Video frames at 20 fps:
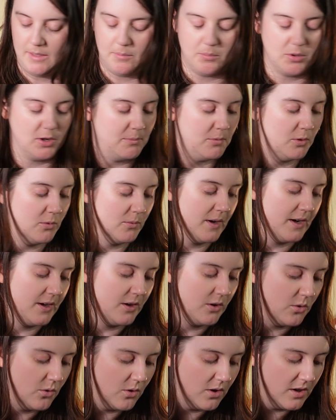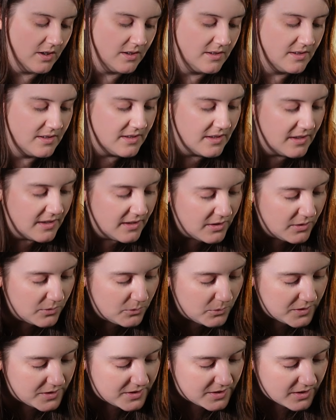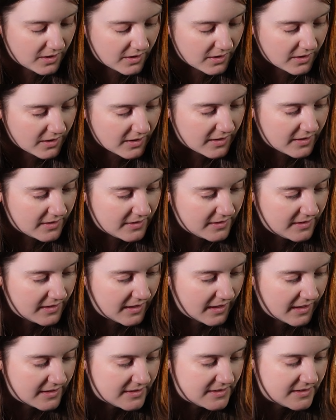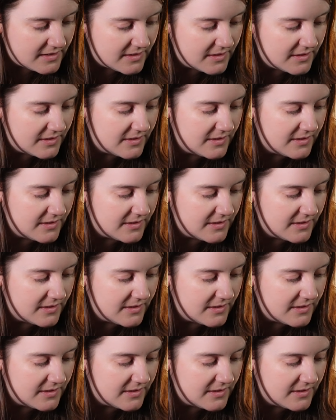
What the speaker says: Purple Rain chords, which are nuts.